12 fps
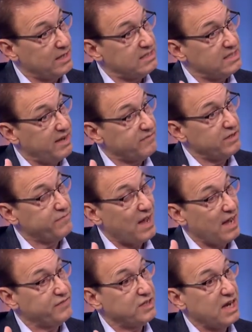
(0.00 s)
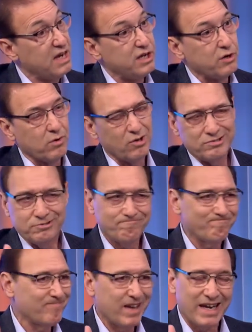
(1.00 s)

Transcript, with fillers: about 75 and 80 year olds,